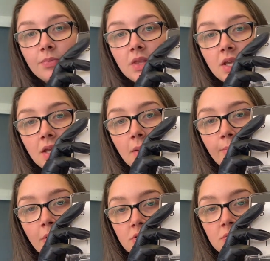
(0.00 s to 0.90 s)
the
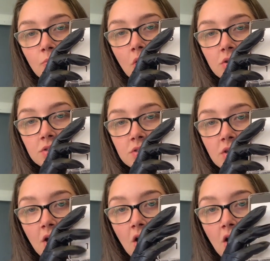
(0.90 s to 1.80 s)
bottom ones
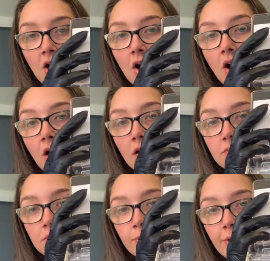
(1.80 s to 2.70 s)
are
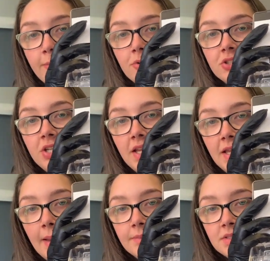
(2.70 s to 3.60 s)
pretty much
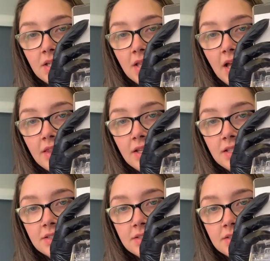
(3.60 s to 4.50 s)
nearly empty, like
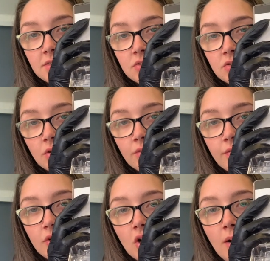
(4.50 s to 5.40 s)
these sort of
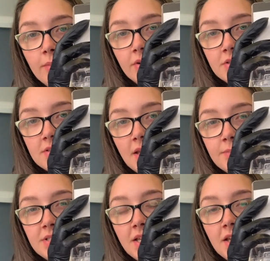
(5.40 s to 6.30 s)
common
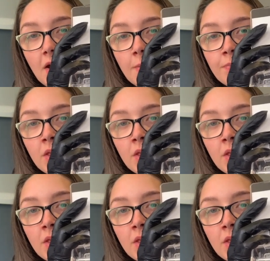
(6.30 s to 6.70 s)
tips here.